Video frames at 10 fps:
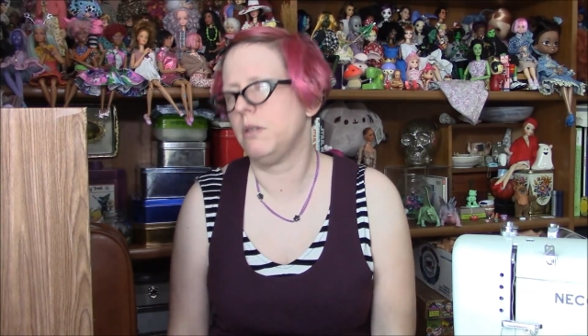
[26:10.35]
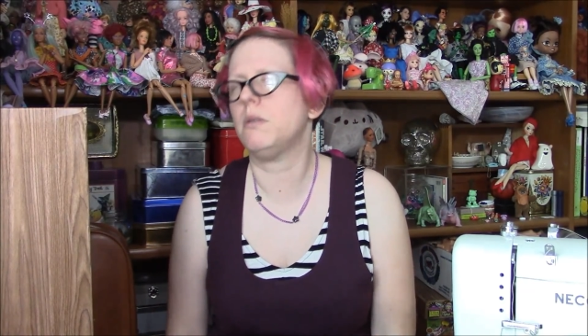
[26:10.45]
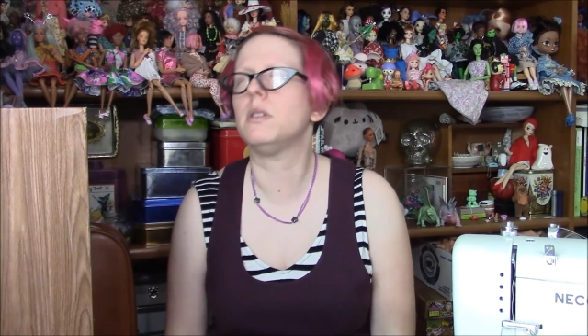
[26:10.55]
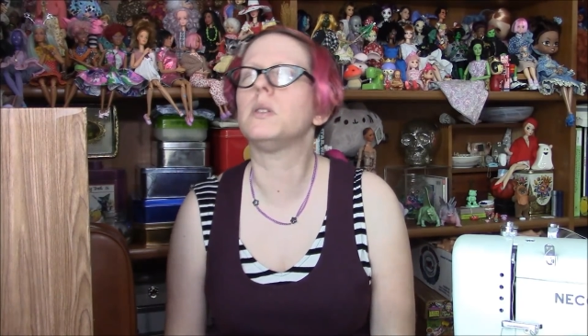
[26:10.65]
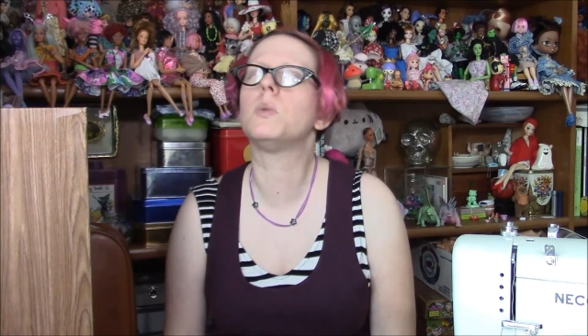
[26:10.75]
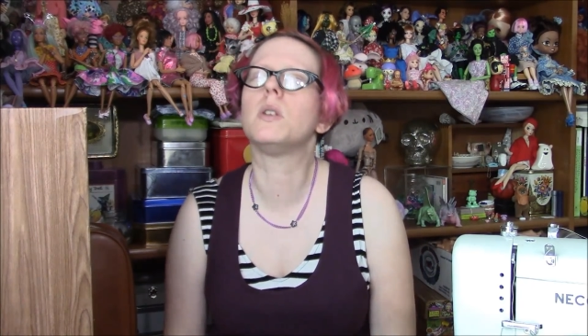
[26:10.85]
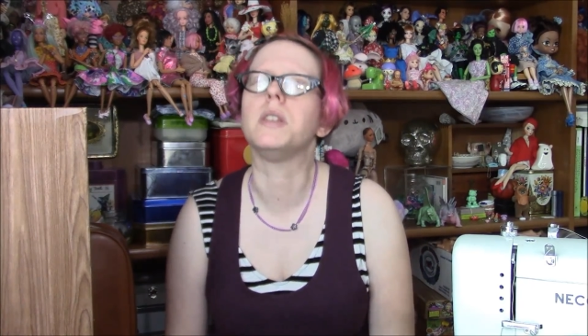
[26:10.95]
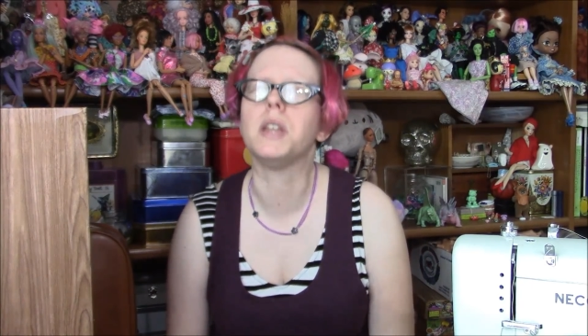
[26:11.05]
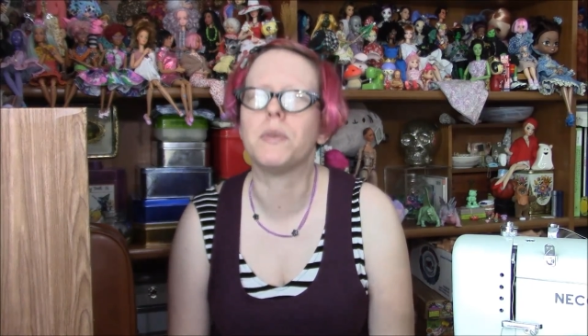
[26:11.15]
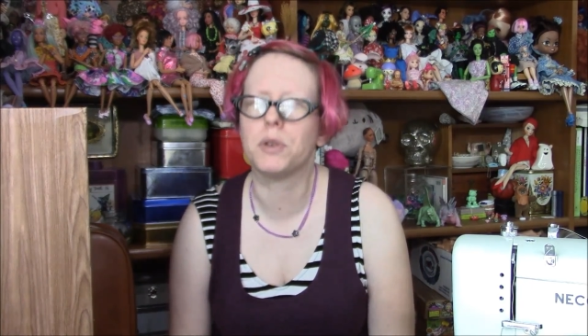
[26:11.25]
wasn't worth
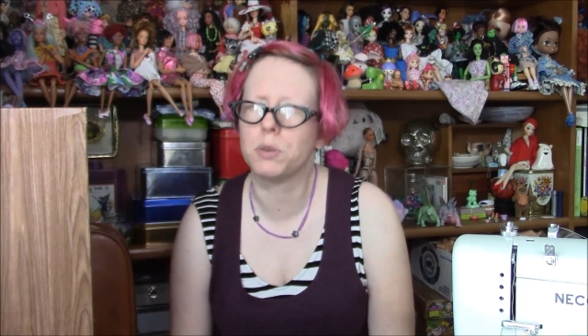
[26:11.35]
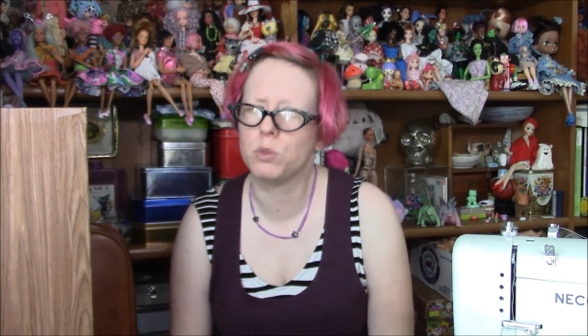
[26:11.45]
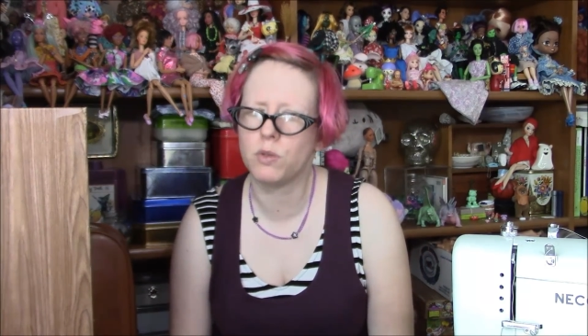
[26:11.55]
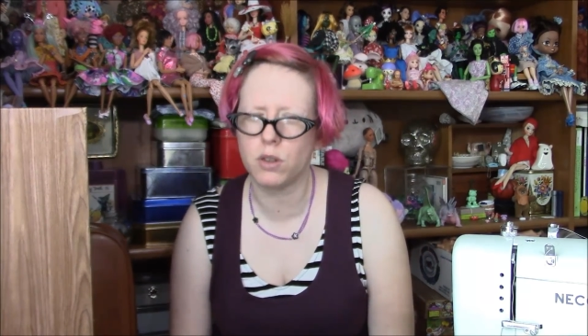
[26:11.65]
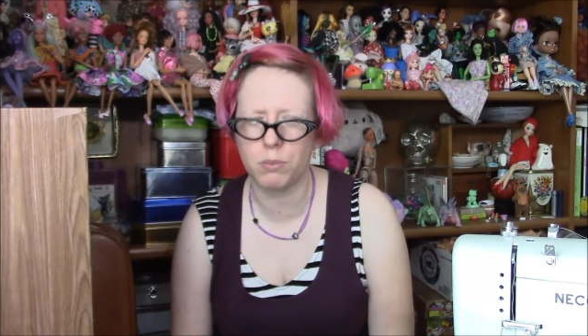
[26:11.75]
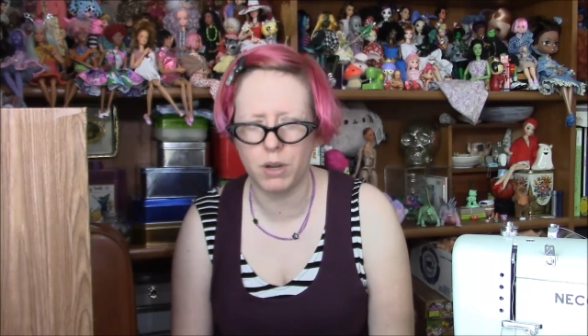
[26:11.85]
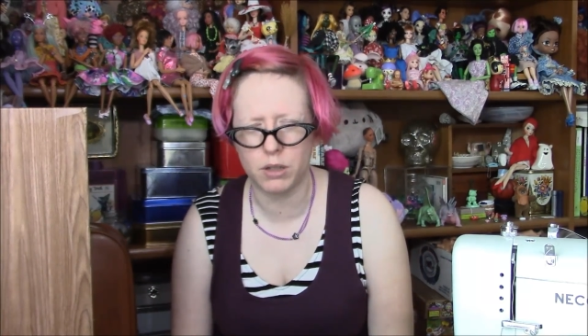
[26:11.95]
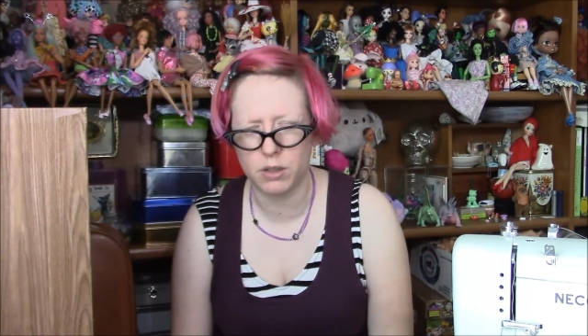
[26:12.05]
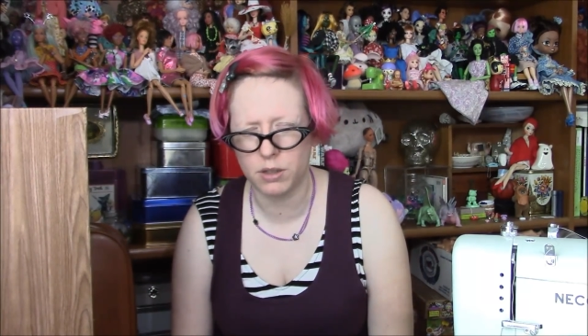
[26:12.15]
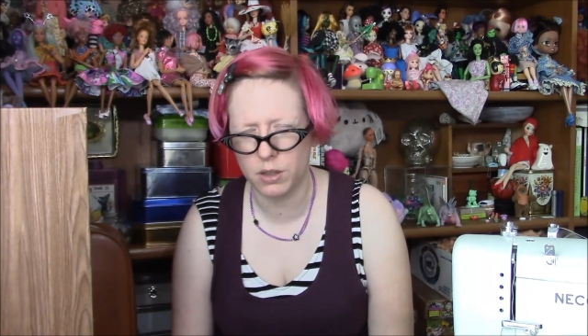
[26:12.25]
the effort to move all the
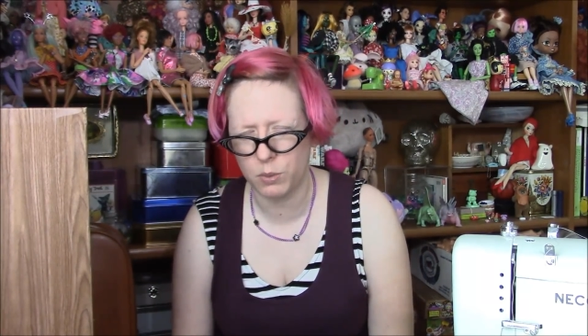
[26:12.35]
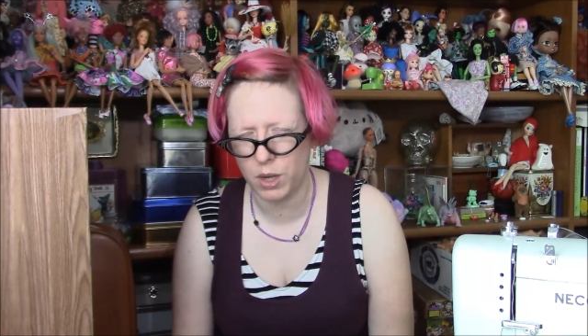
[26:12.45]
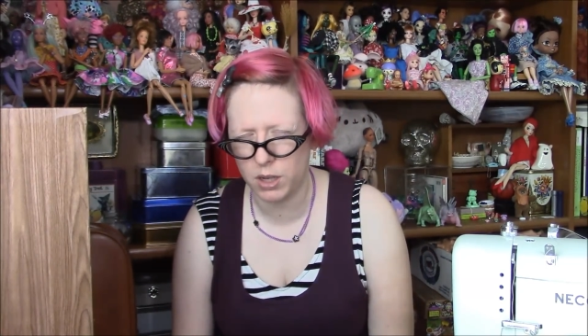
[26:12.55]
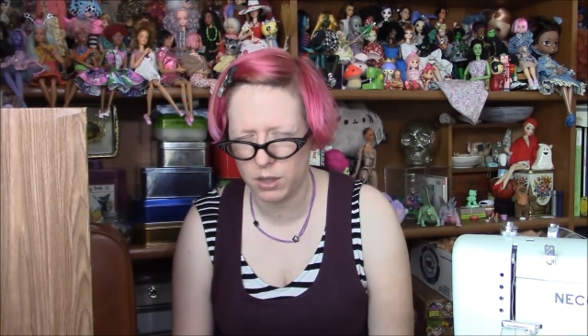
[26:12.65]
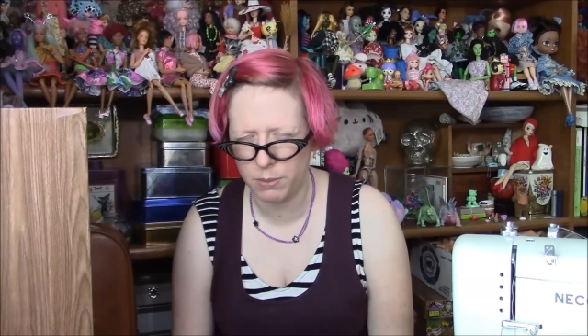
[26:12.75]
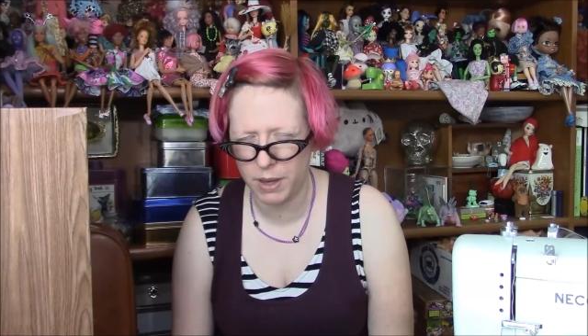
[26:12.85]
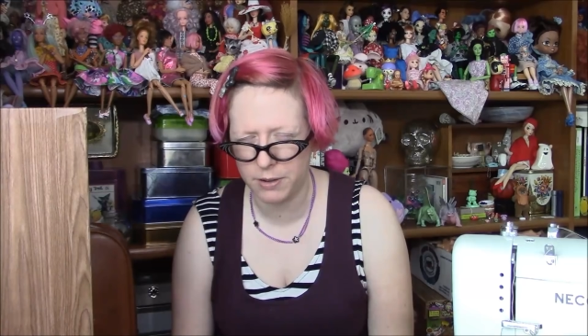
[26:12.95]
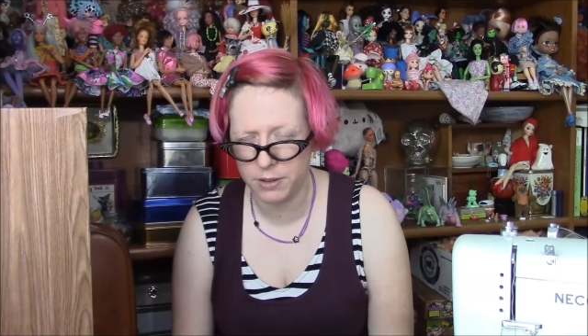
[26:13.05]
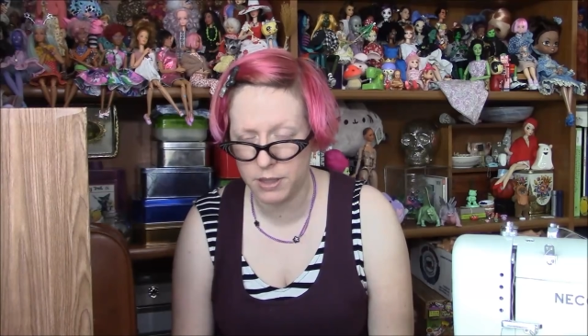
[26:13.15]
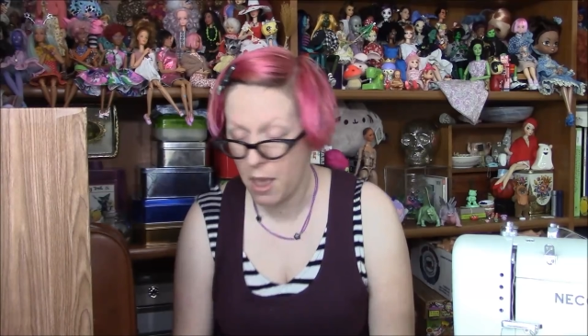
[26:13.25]
boxes out of the way to get the
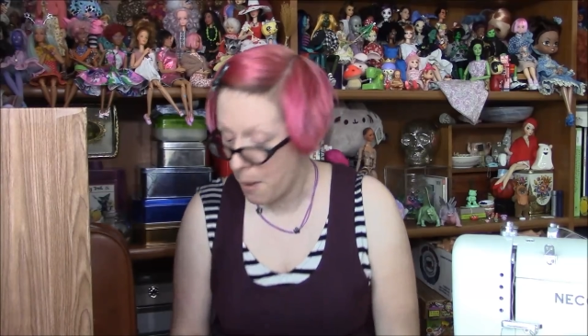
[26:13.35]
patterns.